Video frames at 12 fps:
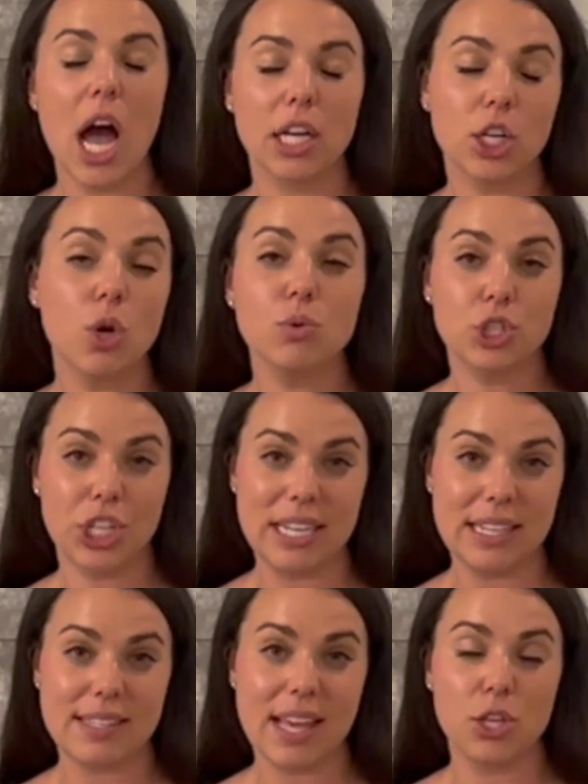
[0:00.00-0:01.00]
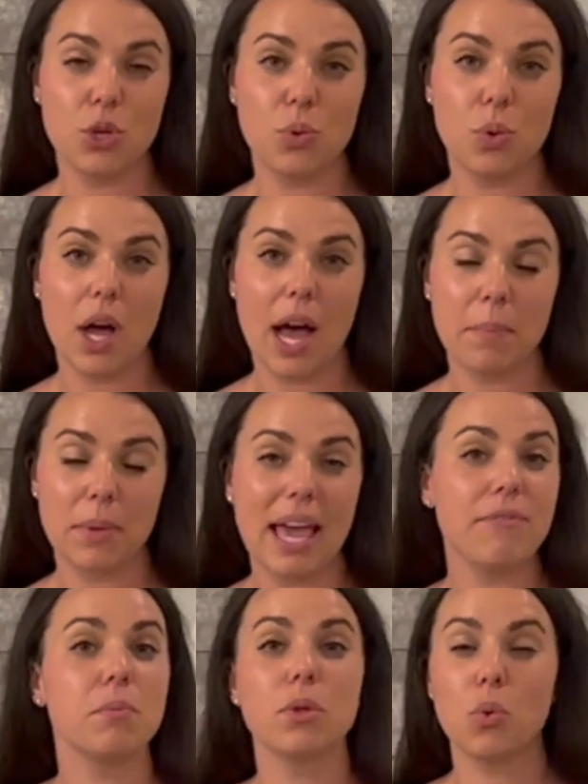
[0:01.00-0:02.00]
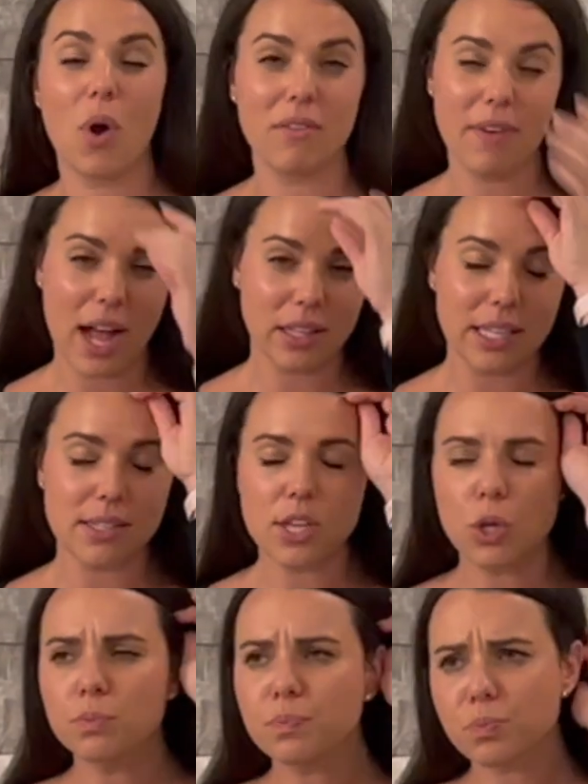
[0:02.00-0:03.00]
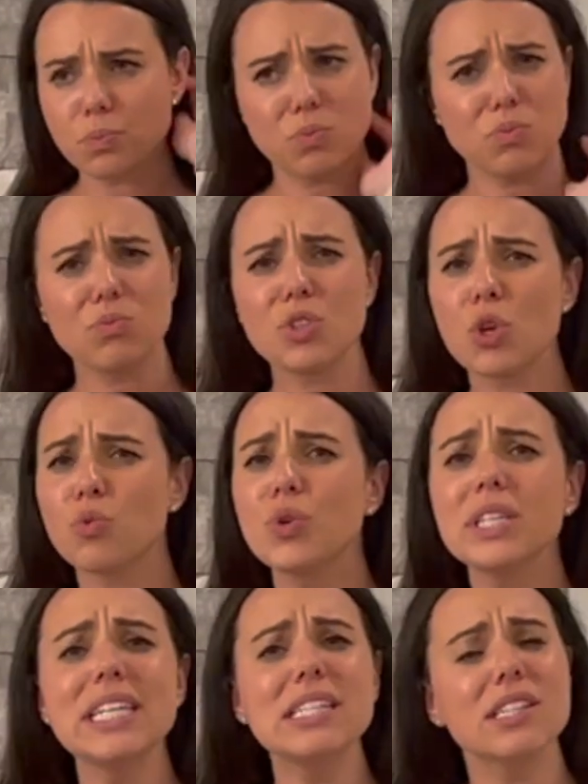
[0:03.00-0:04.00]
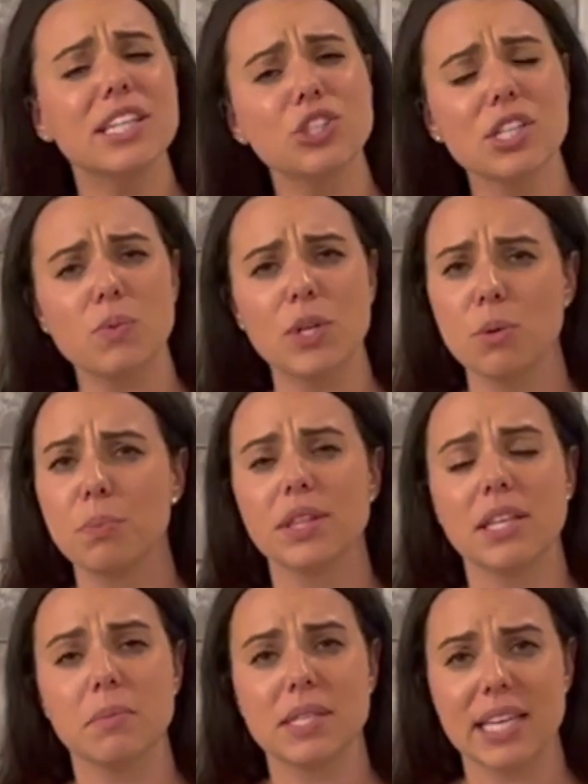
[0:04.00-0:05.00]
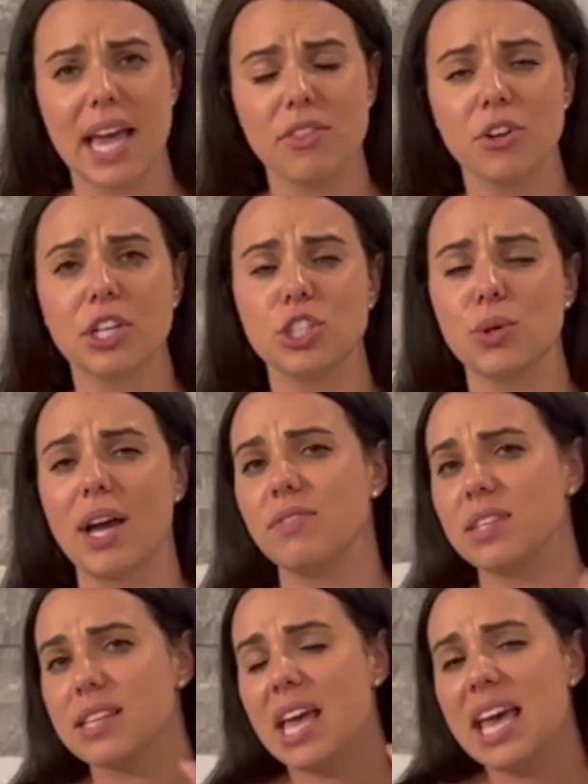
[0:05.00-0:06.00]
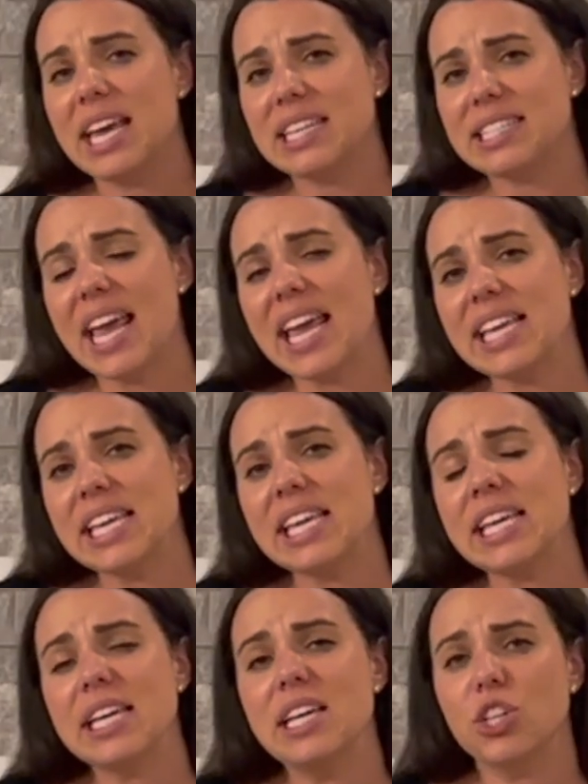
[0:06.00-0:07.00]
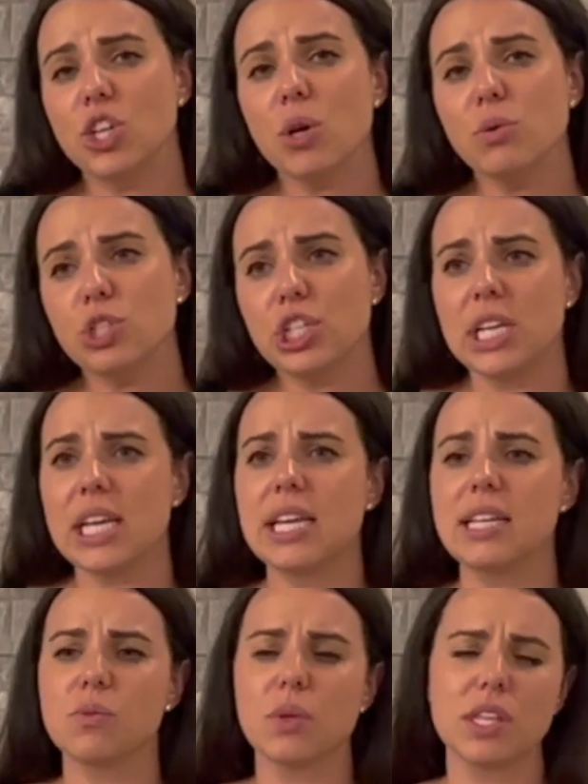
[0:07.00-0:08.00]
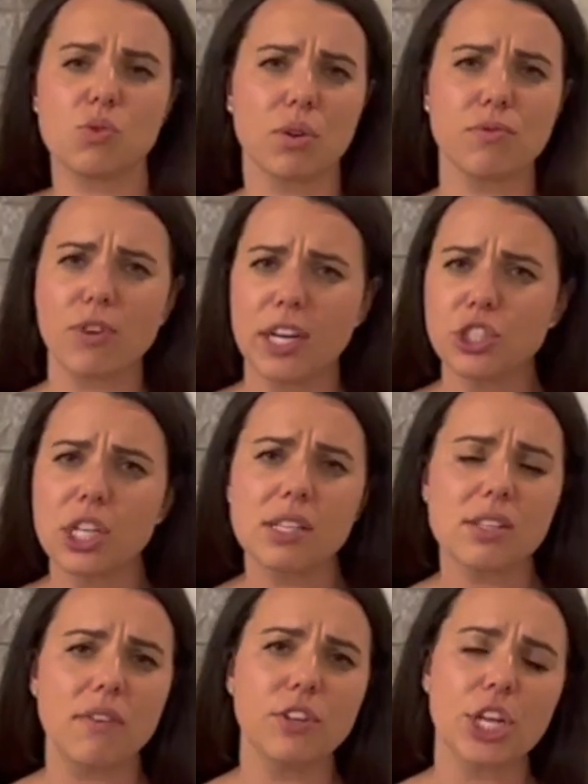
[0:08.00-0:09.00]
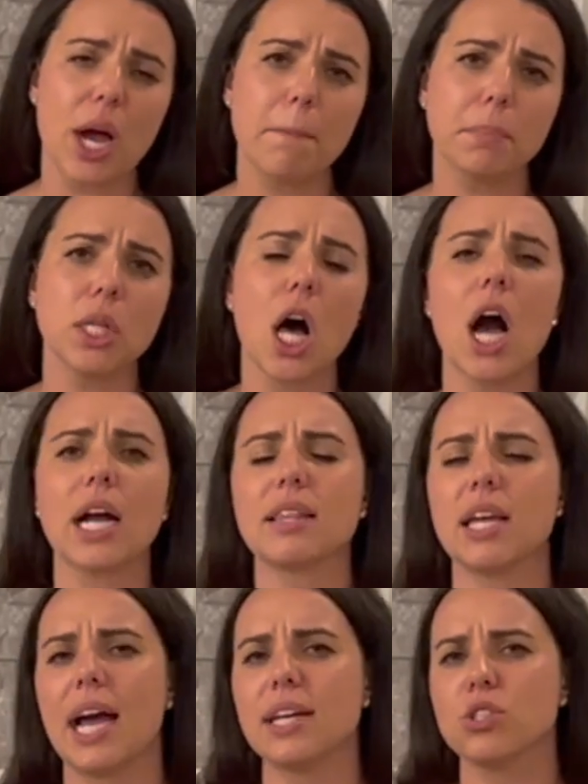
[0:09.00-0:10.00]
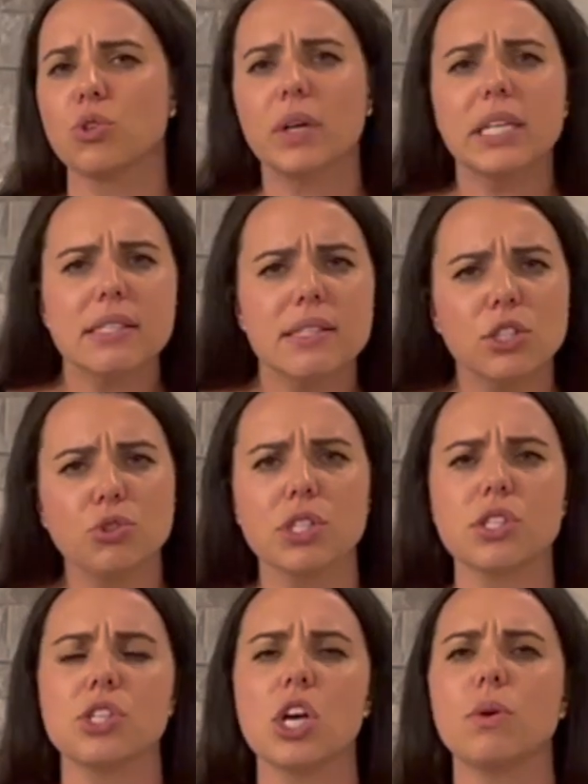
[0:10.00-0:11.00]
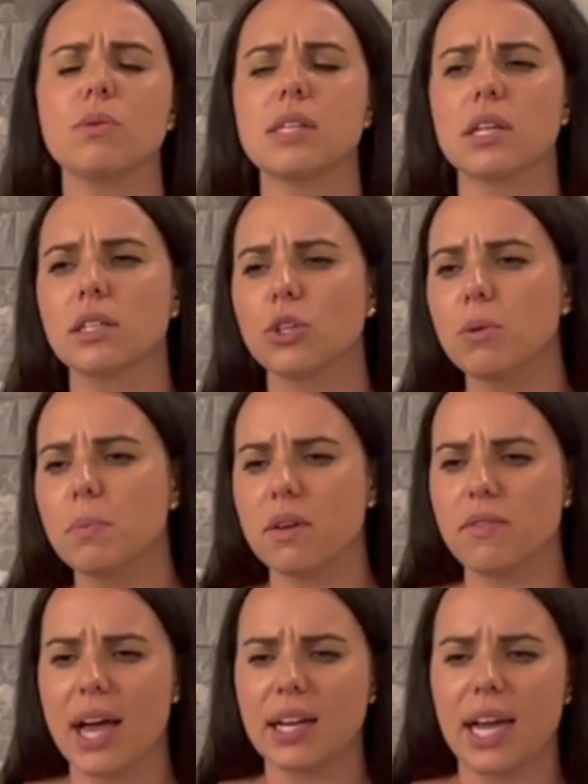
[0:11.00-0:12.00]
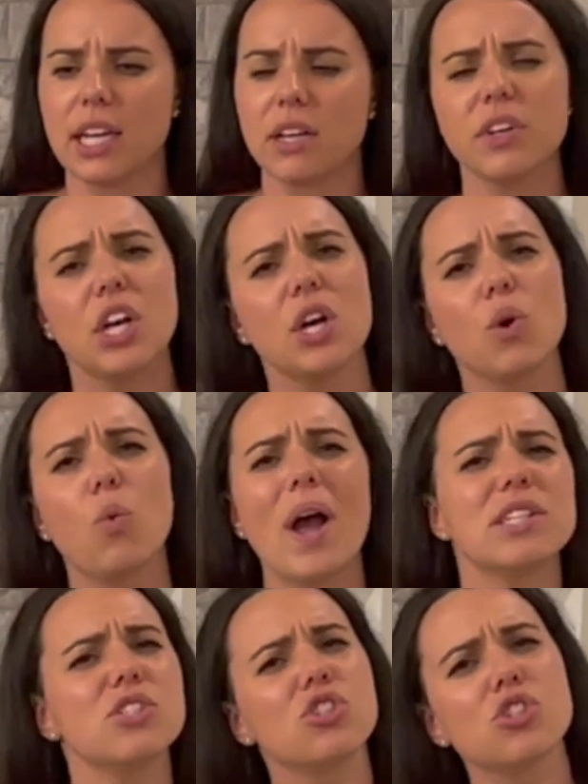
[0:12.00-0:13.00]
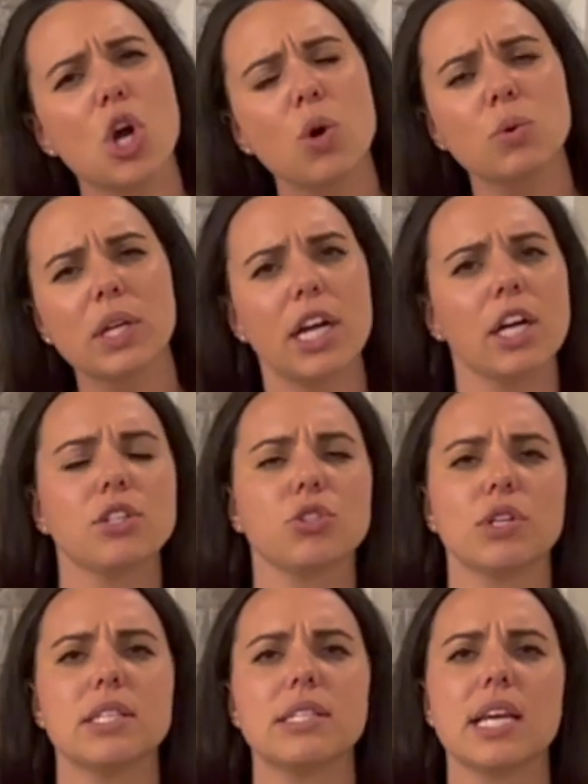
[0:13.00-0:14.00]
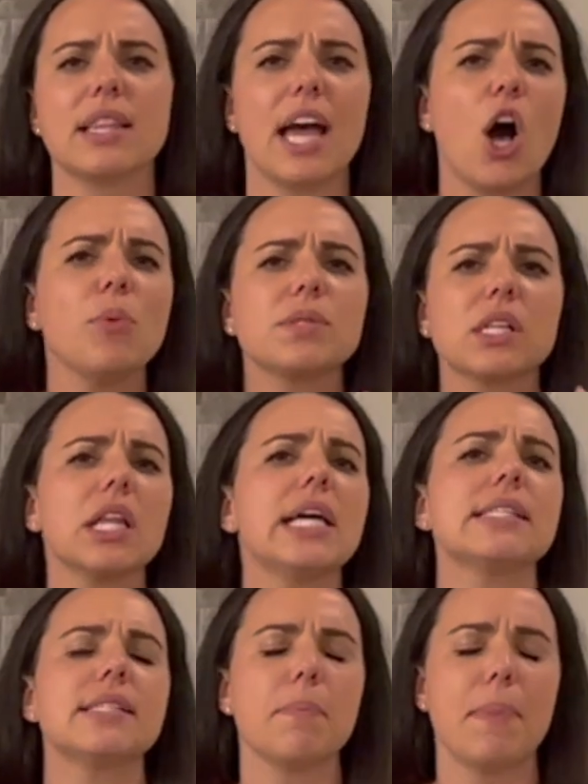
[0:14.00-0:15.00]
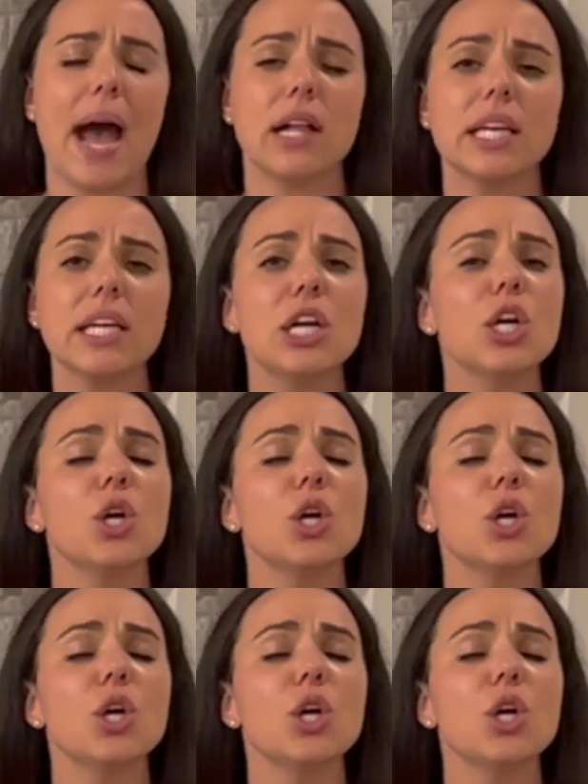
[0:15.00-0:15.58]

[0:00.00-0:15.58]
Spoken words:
goat cheese that you get from the Loire Valley. So really delicious when you put them together because you have this tangy goat cheese with this refreshing Sauvignon Blanc that has great citrus notes and a little bit of that kind of wet stone characteristic that helps cleanse the palate.